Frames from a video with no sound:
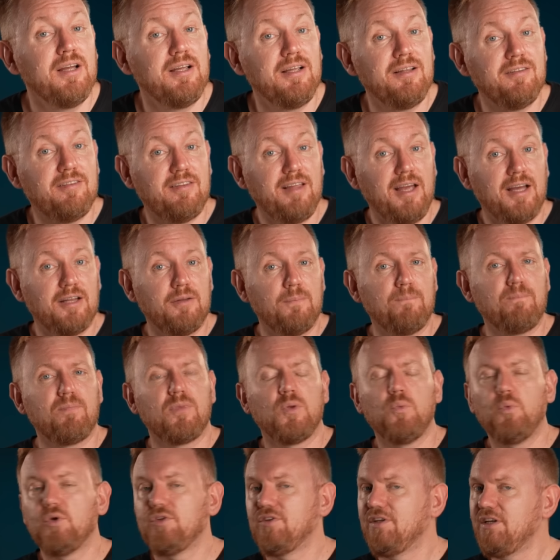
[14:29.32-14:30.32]
Instead,
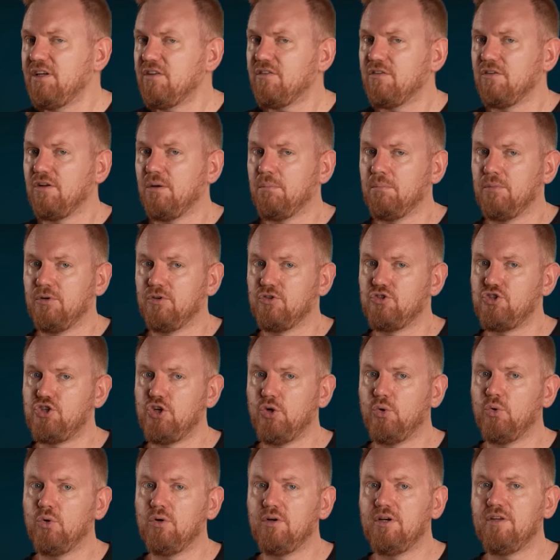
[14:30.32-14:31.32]
what these numbers
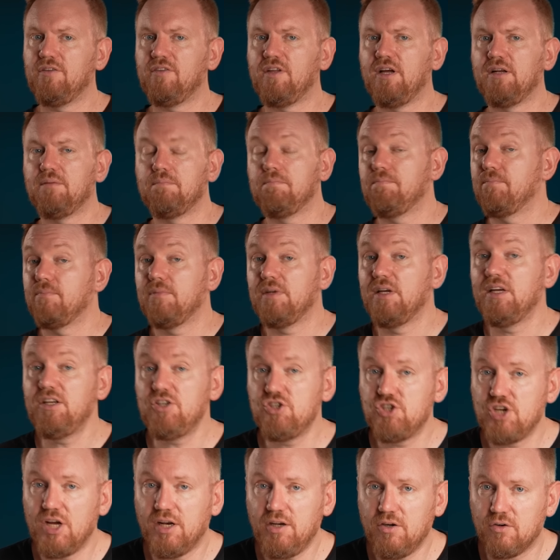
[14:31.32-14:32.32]
show is that
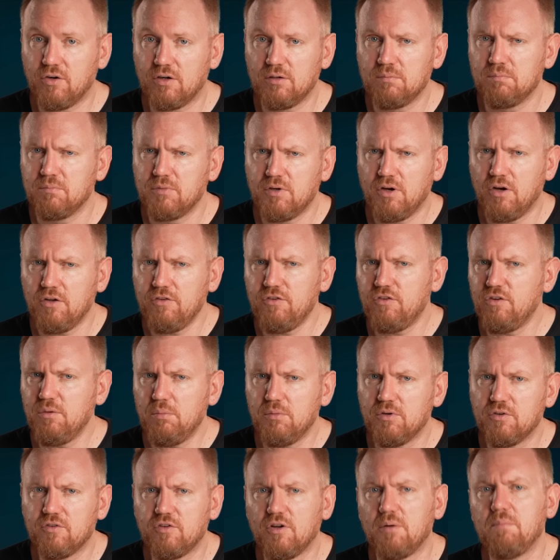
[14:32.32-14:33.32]
in general,
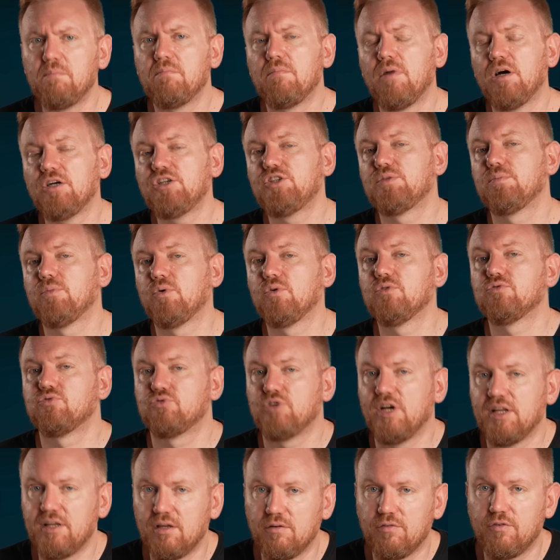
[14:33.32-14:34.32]
customers are much more
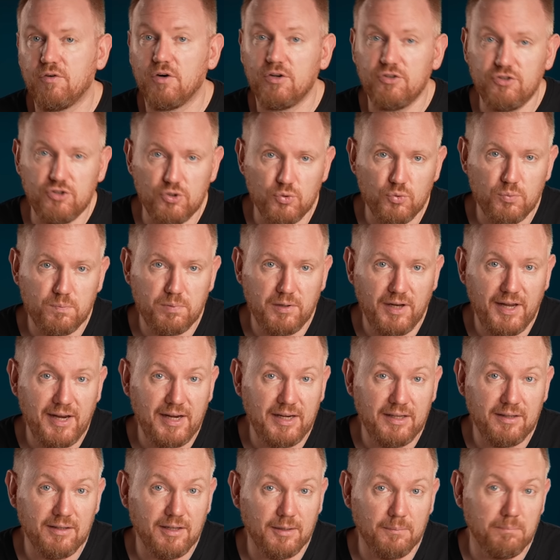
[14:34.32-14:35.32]
ready for a new
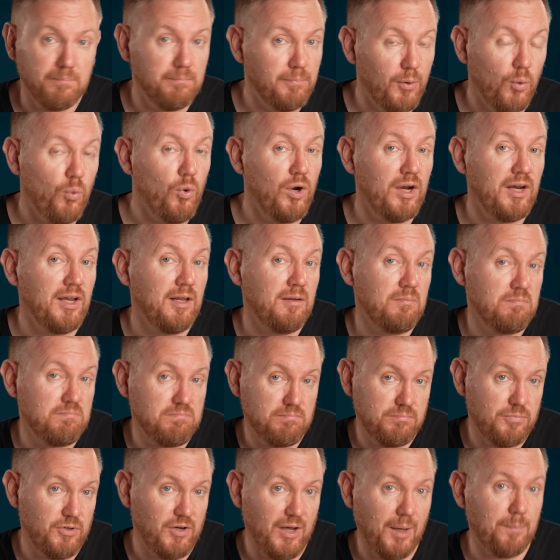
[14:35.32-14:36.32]
plane than Boeing and
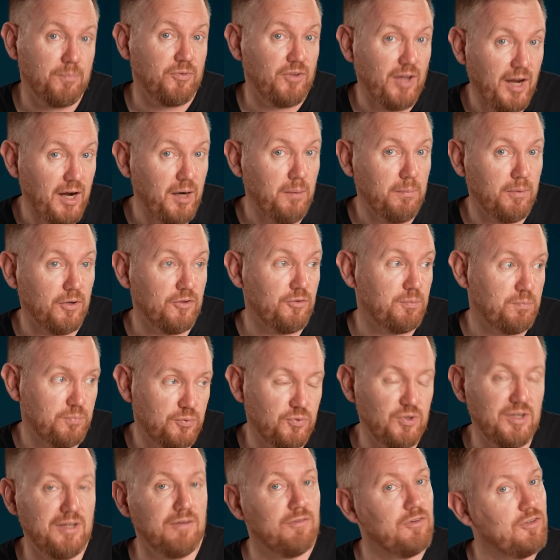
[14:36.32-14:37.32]
perhaps Airbus
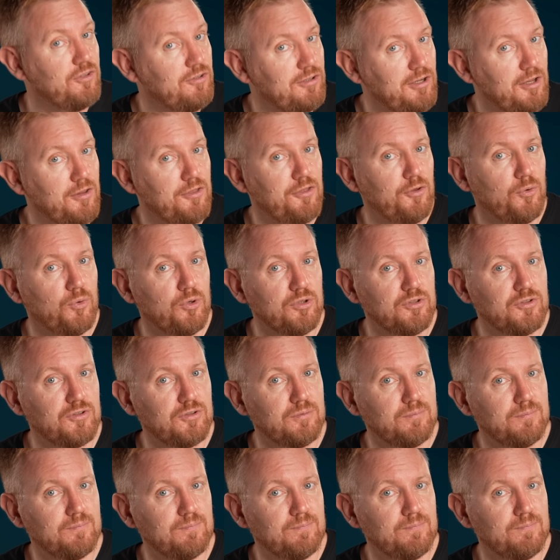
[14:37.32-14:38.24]
previously thought.